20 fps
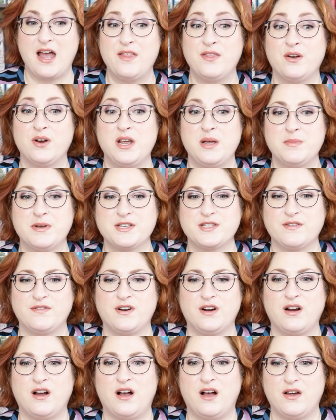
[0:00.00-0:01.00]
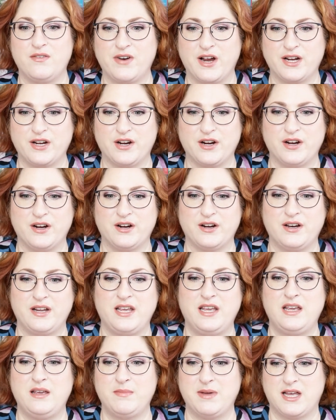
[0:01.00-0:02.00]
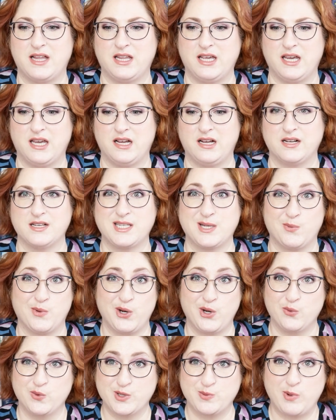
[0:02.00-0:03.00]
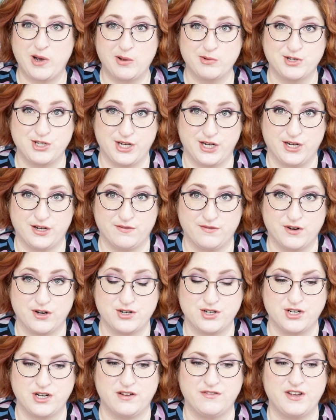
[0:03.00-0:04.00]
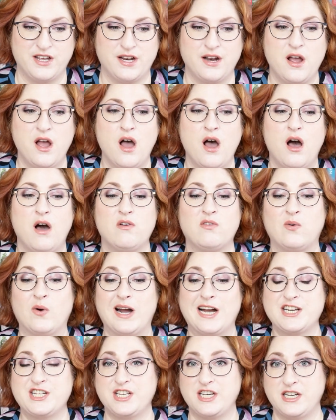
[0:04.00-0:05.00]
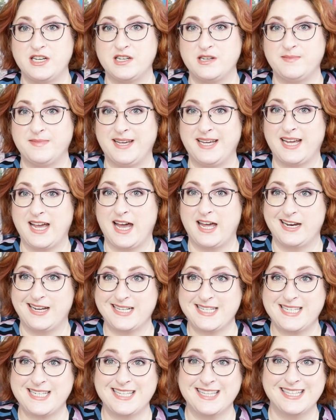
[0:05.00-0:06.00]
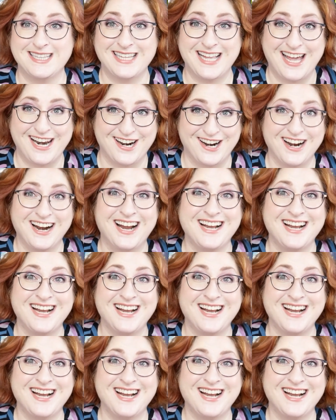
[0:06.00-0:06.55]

And there are emails of her on record emailing someone who was publishing a version of it of why she needed to make edits to the letter.